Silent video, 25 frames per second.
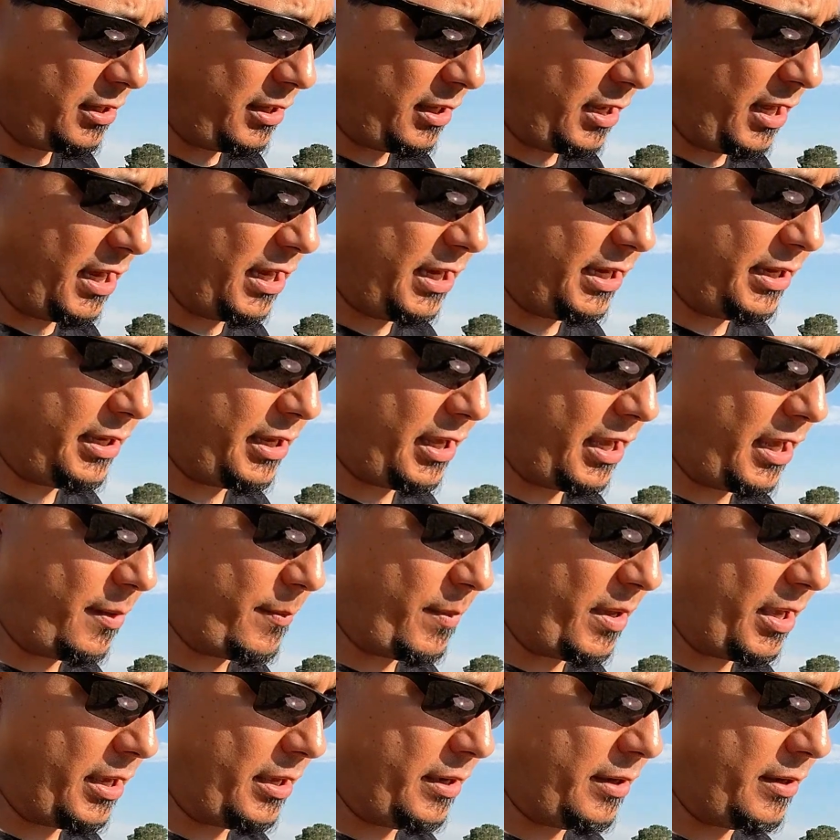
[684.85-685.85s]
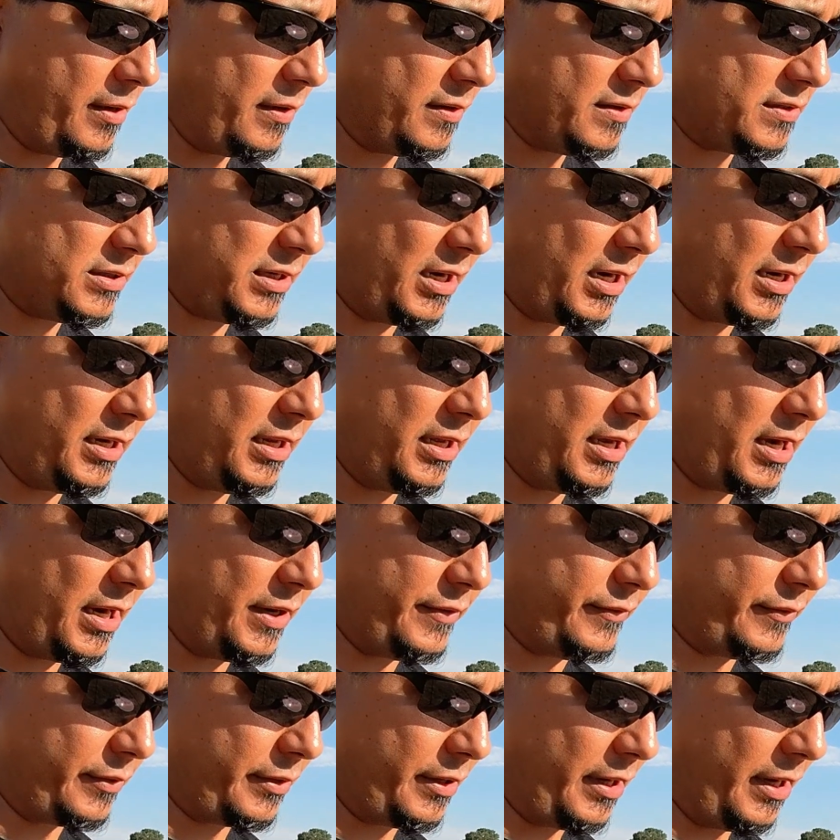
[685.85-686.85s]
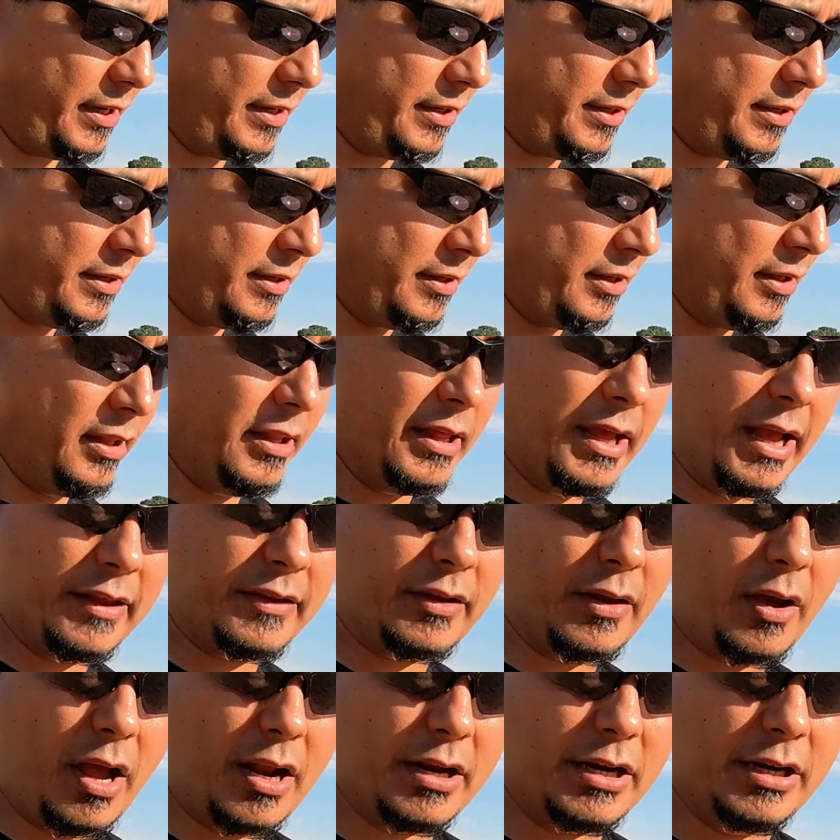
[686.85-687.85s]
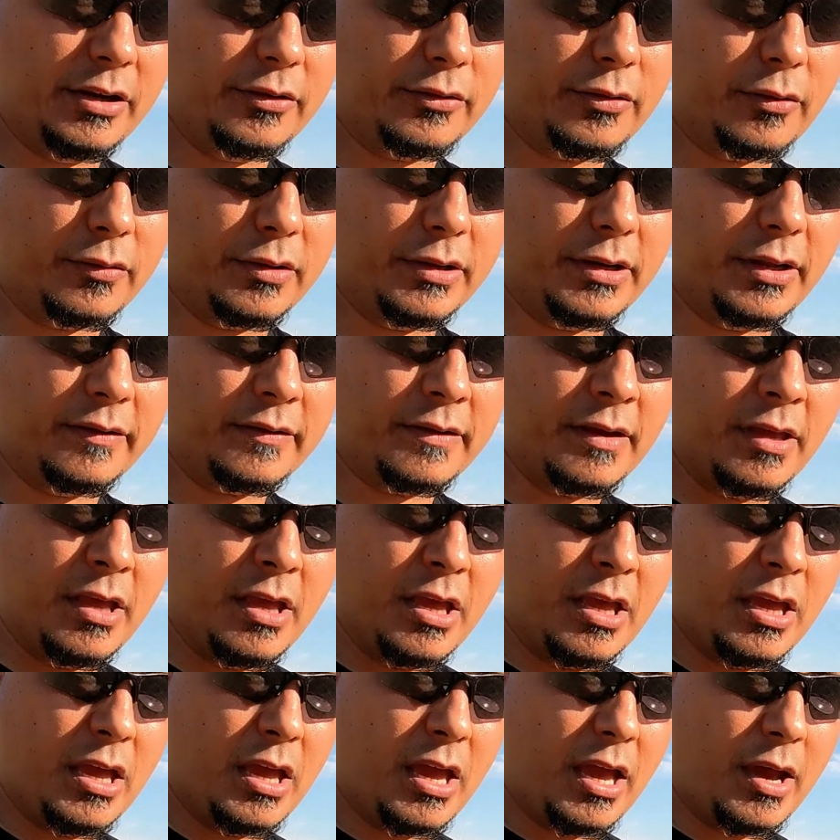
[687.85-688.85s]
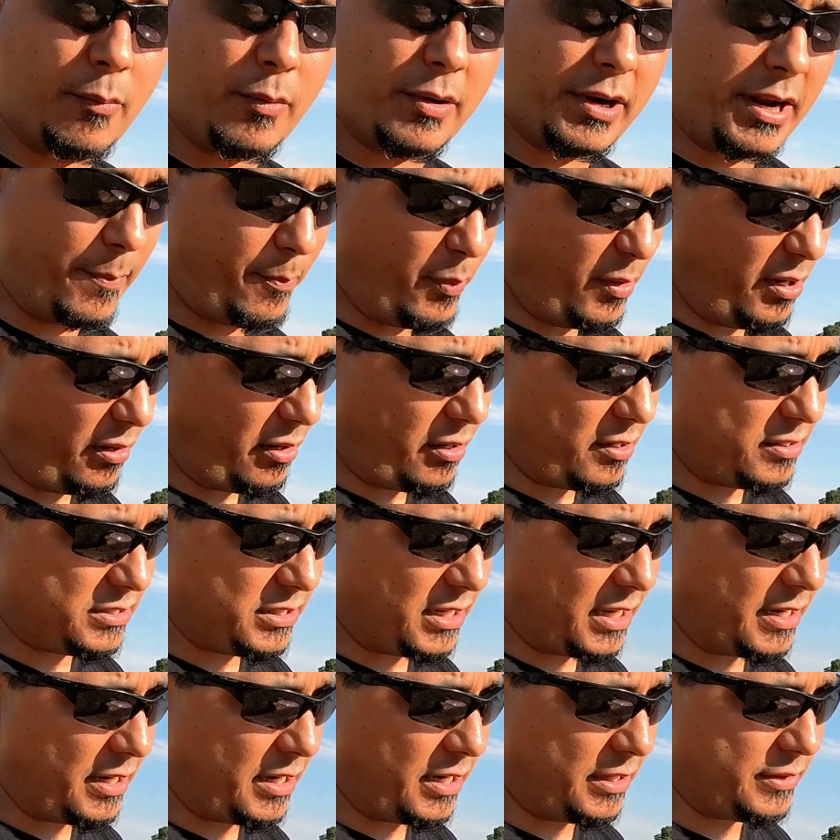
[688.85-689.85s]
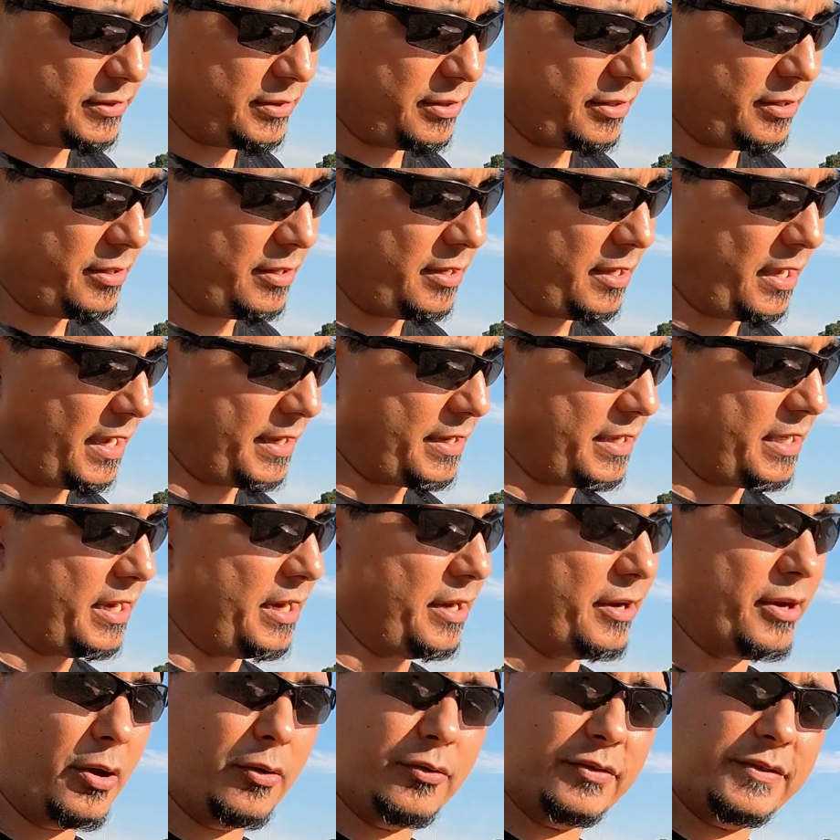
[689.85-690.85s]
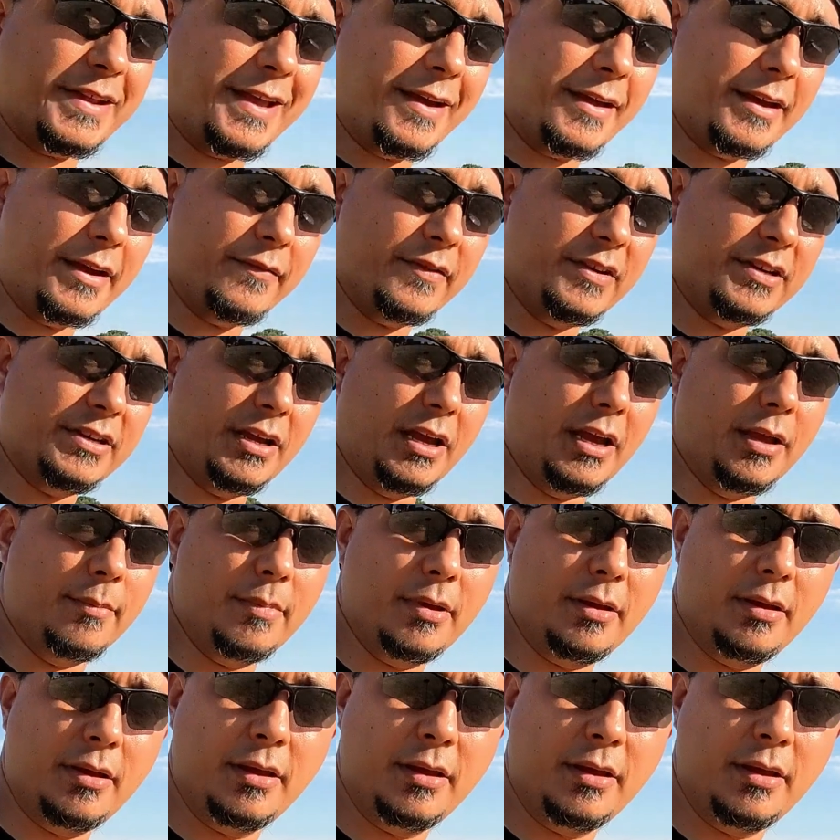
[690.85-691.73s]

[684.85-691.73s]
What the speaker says: I am a slightly hyzer guy. That's how I need to throw this. When I put it on a slight hyzer, I get it nose down every time.